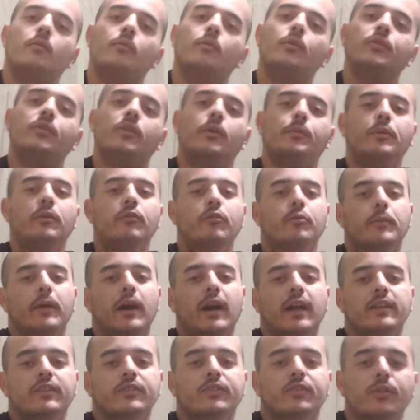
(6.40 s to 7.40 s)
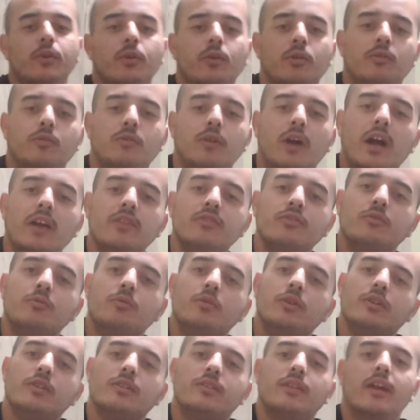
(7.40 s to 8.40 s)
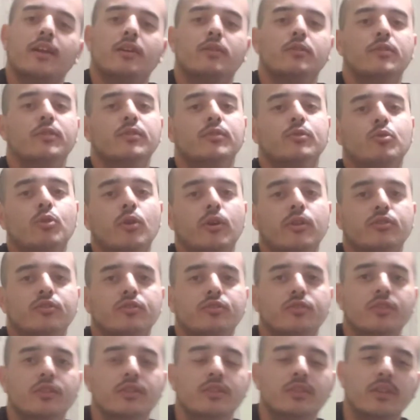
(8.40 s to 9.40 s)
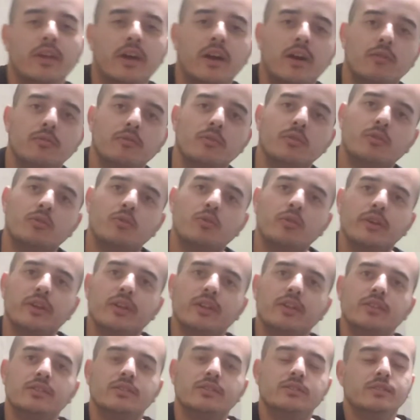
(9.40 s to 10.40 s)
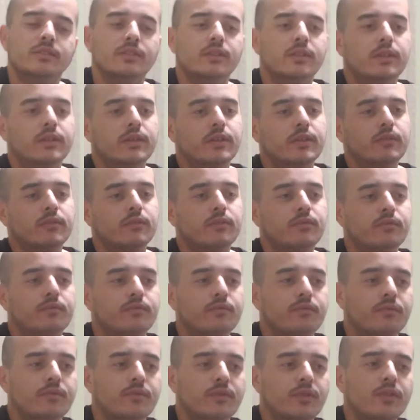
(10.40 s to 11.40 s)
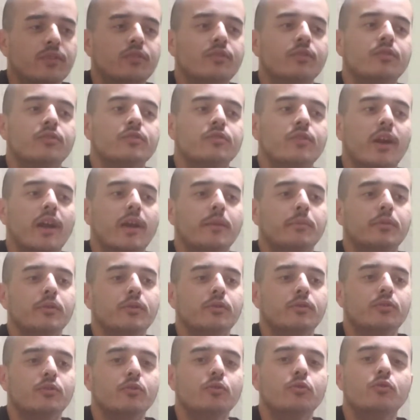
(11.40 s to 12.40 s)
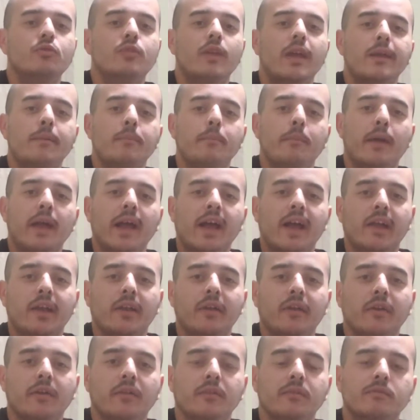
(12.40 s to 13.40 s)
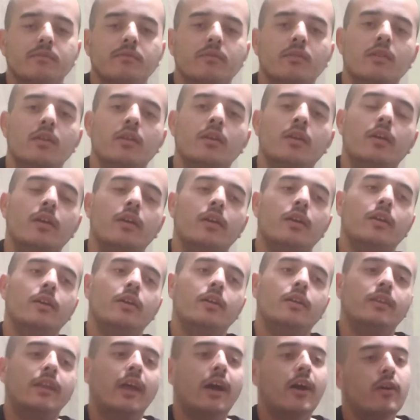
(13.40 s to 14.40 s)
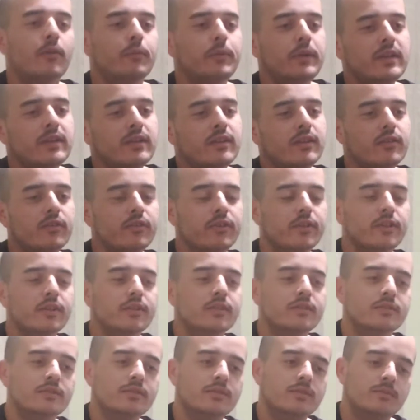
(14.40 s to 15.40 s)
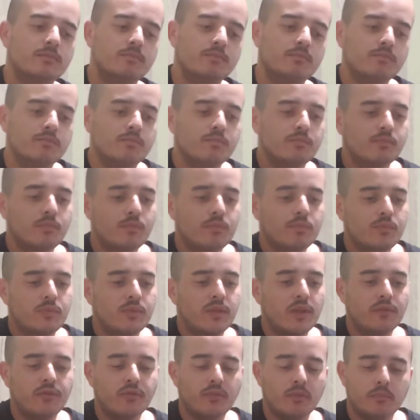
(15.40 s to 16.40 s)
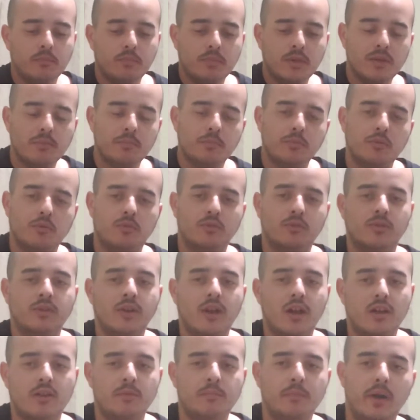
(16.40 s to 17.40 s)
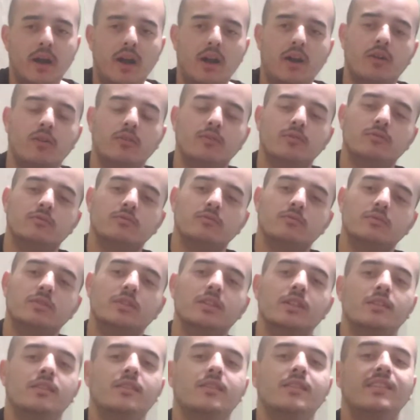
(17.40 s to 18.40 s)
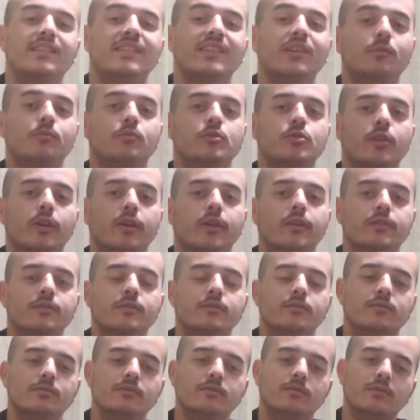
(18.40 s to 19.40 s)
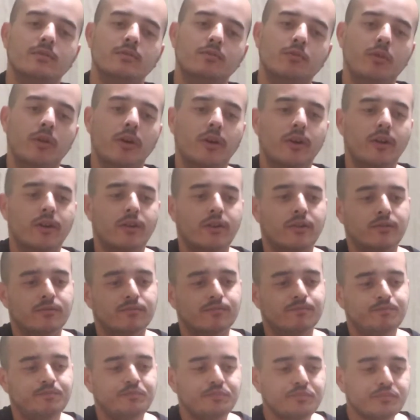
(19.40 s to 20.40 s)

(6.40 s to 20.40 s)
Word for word: What's up, everybody? So I just want to tackle this question down real quick. If the subscribers, do they matter? Now I've been hearing different people talk about this subject, where